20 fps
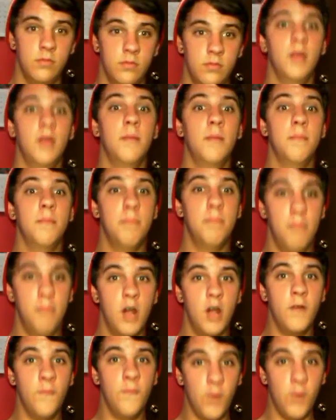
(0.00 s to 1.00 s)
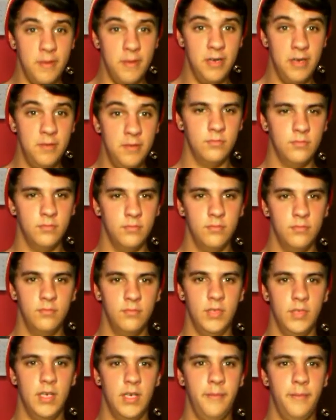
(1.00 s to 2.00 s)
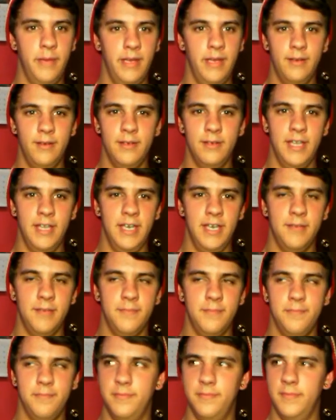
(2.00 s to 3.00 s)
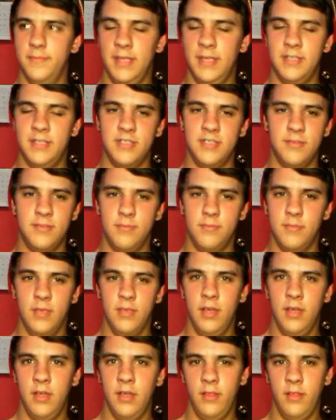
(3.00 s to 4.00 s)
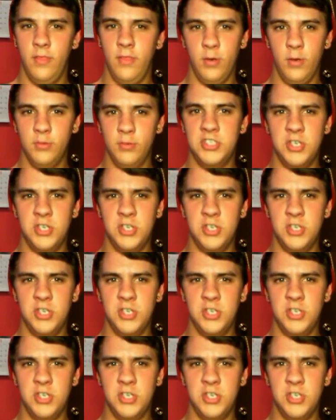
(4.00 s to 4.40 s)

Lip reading: Martin Freeman? I mean, like, it's those